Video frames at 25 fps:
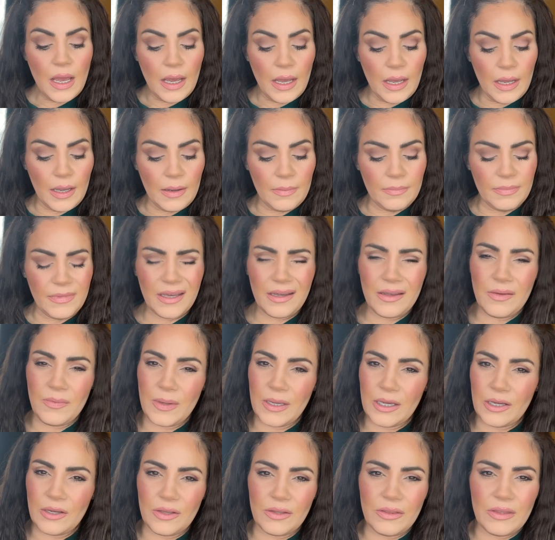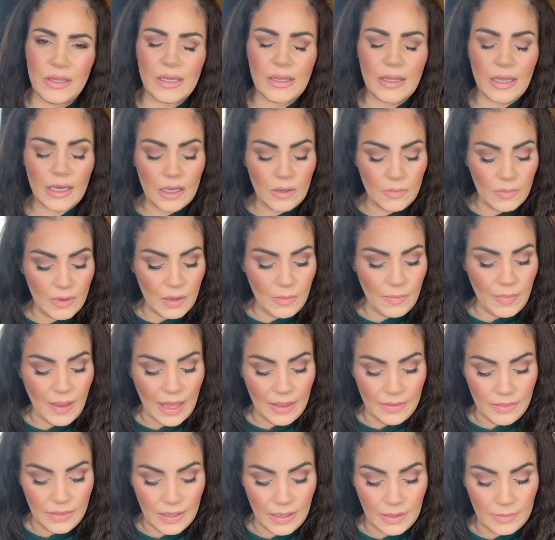That could be a good thing, that could be a
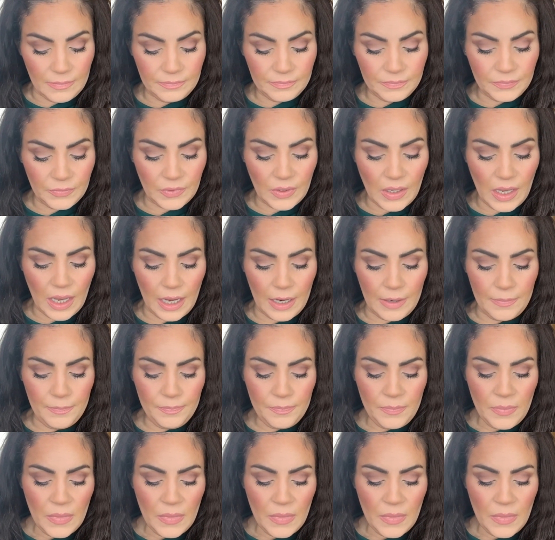bad thing, okay?